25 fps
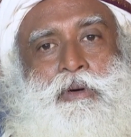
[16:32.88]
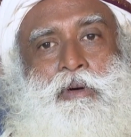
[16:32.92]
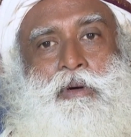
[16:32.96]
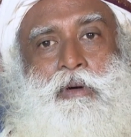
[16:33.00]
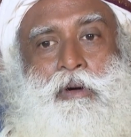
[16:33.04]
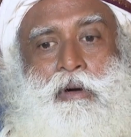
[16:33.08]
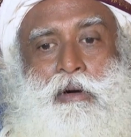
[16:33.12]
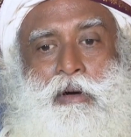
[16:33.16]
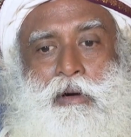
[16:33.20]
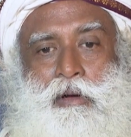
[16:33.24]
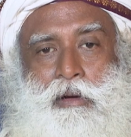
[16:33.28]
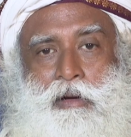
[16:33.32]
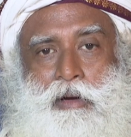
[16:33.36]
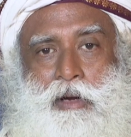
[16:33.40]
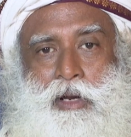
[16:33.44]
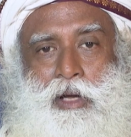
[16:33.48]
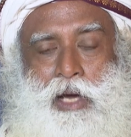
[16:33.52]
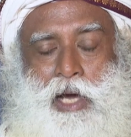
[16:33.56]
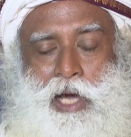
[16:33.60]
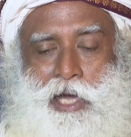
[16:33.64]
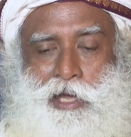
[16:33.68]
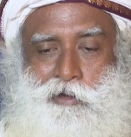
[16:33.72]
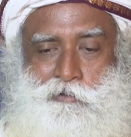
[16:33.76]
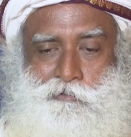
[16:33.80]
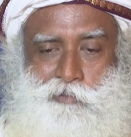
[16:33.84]
or
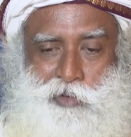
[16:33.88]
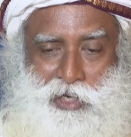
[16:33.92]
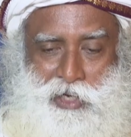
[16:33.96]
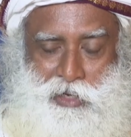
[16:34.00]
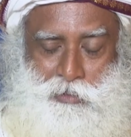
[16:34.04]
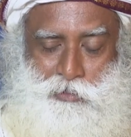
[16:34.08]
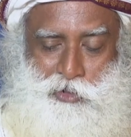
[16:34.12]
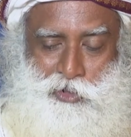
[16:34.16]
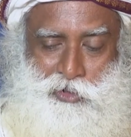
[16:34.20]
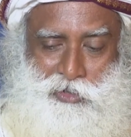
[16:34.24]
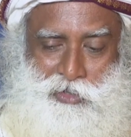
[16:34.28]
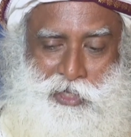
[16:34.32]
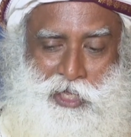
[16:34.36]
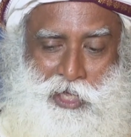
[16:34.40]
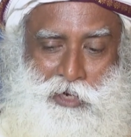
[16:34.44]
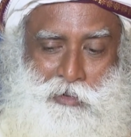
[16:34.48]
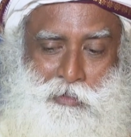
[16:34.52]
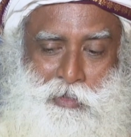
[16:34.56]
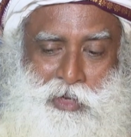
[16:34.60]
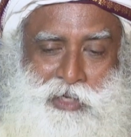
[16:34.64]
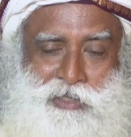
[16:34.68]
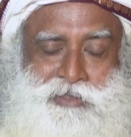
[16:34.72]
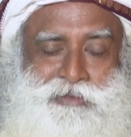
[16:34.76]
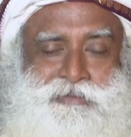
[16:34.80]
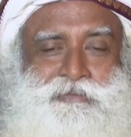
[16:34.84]
I have become your
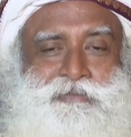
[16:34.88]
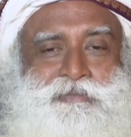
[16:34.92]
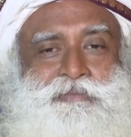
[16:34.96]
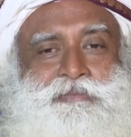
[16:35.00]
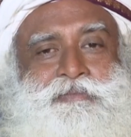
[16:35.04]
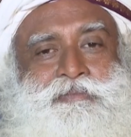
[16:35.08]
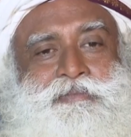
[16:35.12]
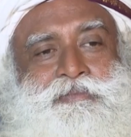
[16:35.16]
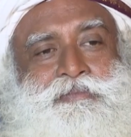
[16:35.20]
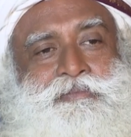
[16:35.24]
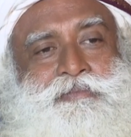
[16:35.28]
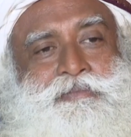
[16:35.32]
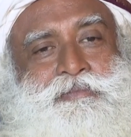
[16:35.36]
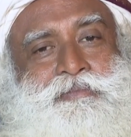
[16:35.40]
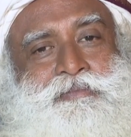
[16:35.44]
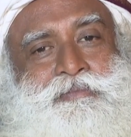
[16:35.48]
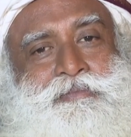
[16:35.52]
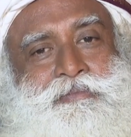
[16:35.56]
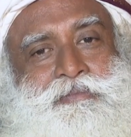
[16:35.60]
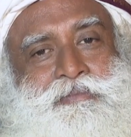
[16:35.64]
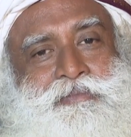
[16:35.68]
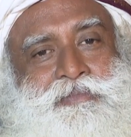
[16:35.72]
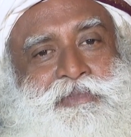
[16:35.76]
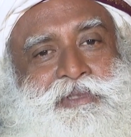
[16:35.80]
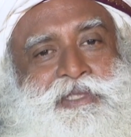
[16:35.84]
dharma.
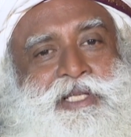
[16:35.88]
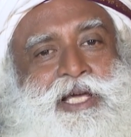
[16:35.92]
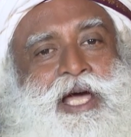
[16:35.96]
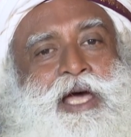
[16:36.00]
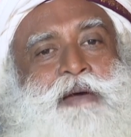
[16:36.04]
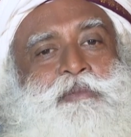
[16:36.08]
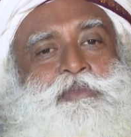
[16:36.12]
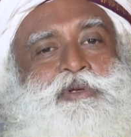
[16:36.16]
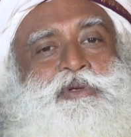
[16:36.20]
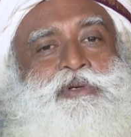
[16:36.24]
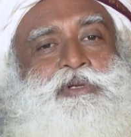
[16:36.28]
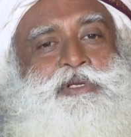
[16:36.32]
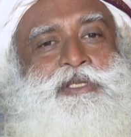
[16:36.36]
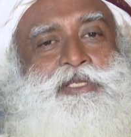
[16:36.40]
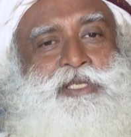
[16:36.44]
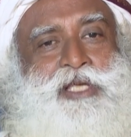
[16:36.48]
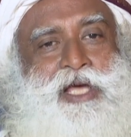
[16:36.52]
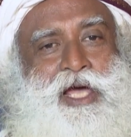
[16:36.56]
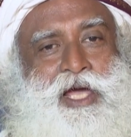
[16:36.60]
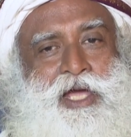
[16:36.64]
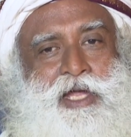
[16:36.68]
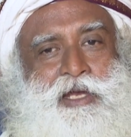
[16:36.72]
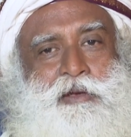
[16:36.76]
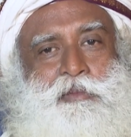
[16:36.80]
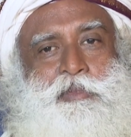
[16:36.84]
Time to
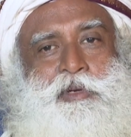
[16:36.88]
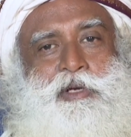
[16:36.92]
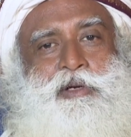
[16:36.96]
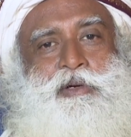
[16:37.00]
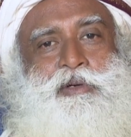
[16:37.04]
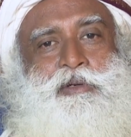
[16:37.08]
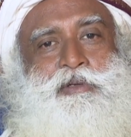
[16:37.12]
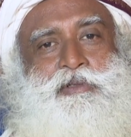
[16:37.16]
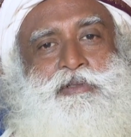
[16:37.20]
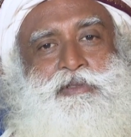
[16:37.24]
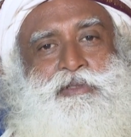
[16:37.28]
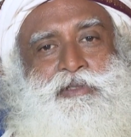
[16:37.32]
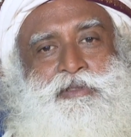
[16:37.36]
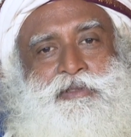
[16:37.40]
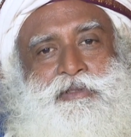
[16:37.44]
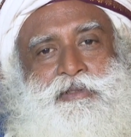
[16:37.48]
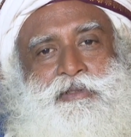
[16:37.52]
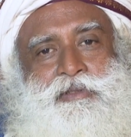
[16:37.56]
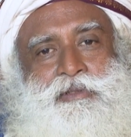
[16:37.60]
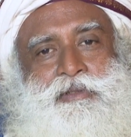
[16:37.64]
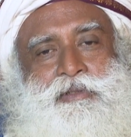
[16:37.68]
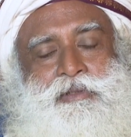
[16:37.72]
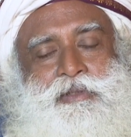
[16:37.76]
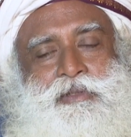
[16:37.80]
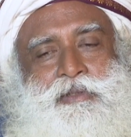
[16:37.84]
decide, because
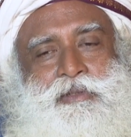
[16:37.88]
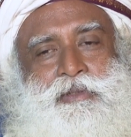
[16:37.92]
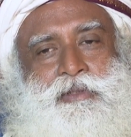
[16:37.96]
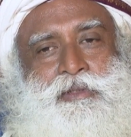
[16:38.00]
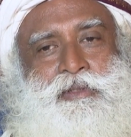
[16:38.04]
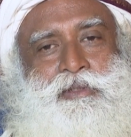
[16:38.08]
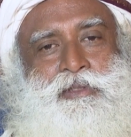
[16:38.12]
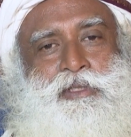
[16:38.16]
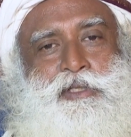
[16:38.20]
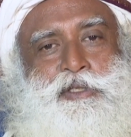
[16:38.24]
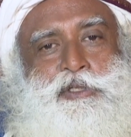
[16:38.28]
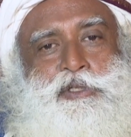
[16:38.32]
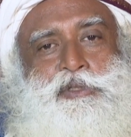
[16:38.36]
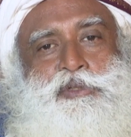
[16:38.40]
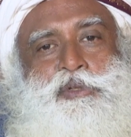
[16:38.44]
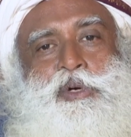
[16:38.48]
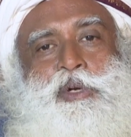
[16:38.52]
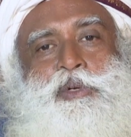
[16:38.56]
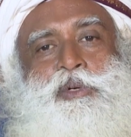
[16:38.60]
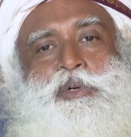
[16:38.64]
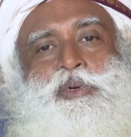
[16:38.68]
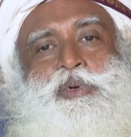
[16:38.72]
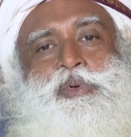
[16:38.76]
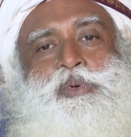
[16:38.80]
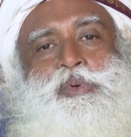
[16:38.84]
this is
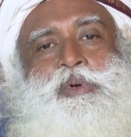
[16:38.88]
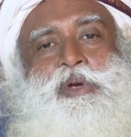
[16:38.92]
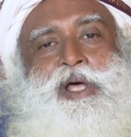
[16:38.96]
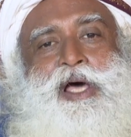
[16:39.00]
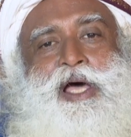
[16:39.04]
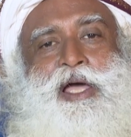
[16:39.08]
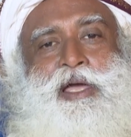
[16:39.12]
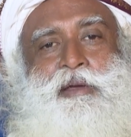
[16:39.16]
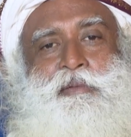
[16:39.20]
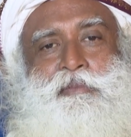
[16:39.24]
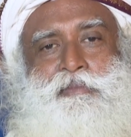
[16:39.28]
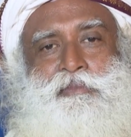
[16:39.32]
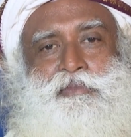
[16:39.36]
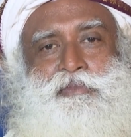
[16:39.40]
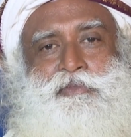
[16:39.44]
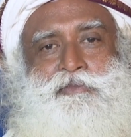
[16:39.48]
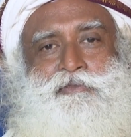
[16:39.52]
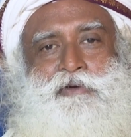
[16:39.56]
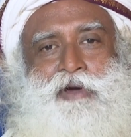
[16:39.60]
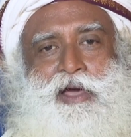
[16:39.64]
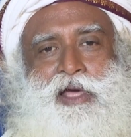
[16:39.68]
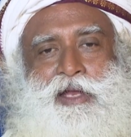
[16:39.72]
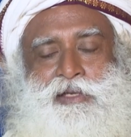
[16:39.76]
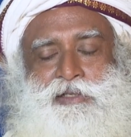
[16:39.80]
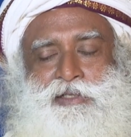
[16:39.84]
not noon time
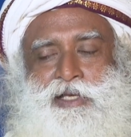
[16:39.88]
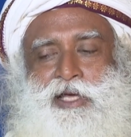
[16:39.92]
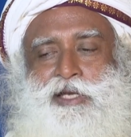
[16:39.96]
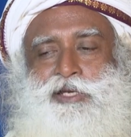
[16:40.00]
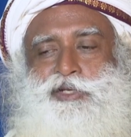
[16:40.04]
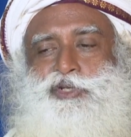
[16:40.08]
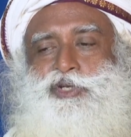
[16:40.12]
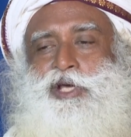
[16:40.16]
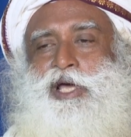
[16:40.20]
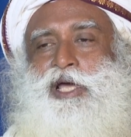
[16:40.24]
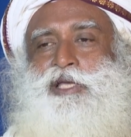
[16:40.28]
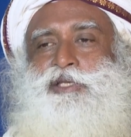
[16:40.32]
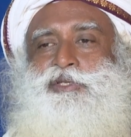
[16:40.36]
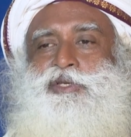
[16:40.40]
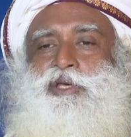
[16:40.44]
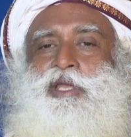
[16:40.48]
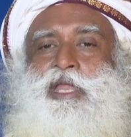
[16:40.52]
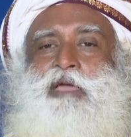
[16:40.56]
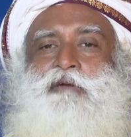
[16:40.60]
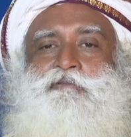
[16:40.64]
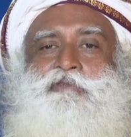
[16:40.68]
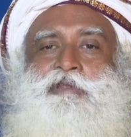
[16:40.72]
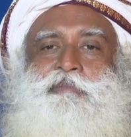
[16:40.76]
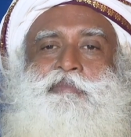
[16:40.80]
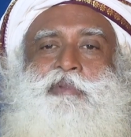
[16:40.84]
where sun shines on
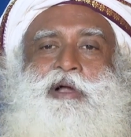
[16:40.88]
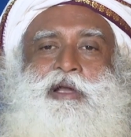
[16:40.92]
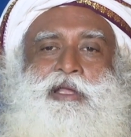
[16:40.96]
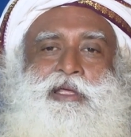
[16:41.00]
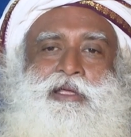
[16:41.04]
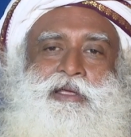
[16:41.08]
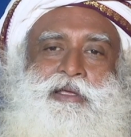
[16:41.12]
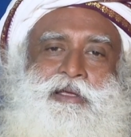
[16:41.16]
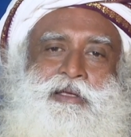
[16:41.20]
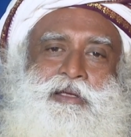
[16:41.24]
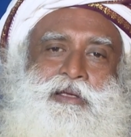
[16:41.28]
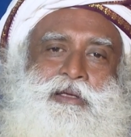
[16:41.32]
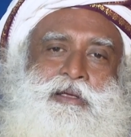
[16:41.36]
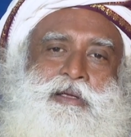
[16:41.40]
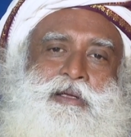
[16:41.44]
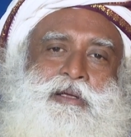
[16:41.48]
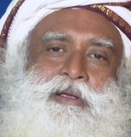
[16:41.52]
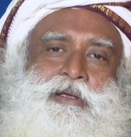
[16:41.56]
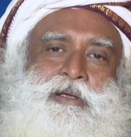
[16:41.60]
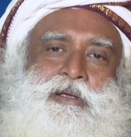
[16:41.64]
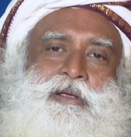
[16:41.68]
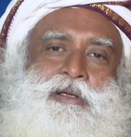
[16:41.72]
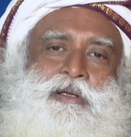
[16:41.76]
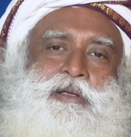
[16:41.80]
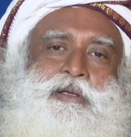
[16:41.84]
everybody.
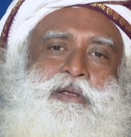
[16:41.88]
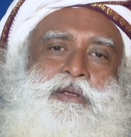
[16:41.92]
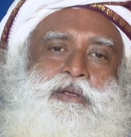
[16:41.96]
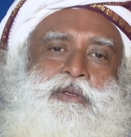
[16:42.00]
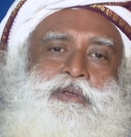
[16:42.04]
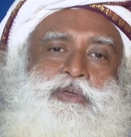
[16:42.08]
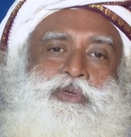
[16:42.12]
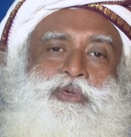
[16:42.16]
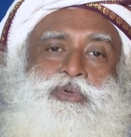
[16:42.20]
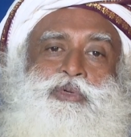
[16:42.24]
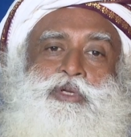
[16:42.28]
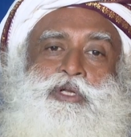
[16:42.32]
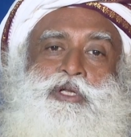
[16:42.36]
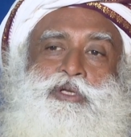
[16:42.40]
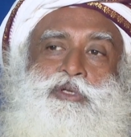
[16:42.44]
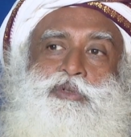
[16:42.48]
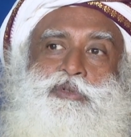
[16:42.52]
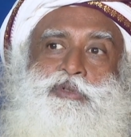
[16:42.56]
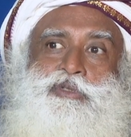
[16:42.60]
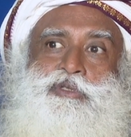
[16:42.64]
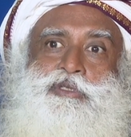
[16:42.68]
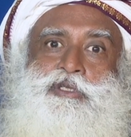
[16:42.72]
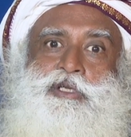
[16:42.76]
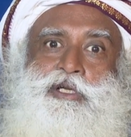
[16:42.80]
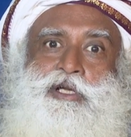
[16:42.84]
You need to
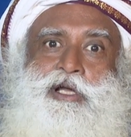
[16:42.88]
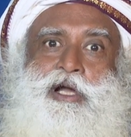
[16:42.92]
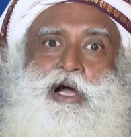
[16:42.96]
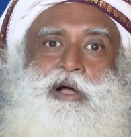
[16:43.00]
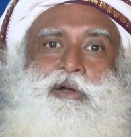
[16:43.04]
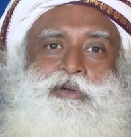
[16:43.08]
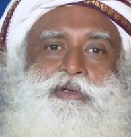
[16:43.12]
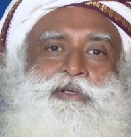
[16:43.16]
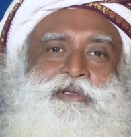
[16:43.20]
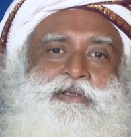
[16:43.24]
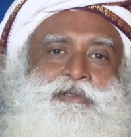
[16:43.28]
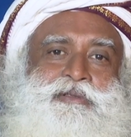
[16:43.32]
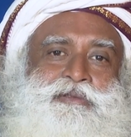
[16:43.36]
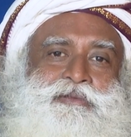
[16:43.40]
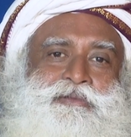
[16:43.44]
stick out